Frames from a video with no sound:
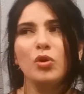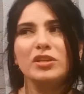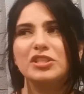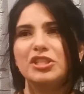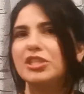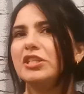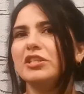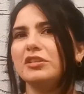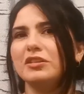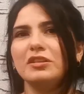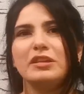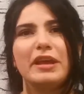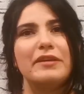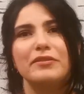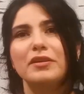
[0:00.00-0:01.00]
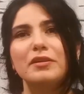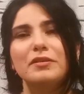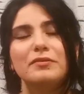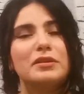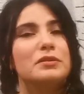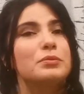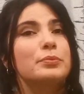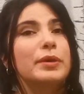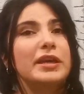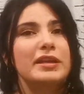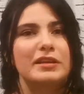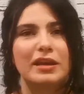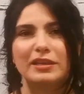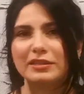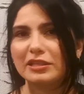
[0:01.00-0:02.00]
when she'd never even
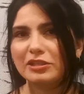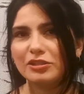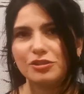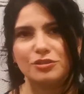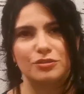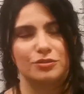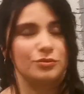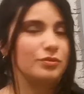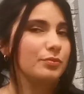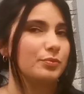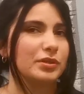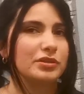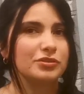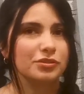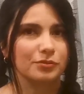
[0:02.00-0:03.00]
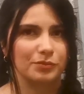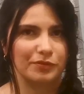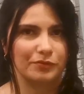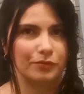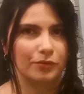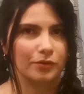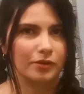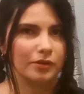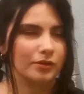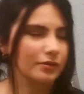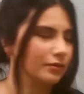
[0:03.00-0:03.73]
paid attention to the picture before.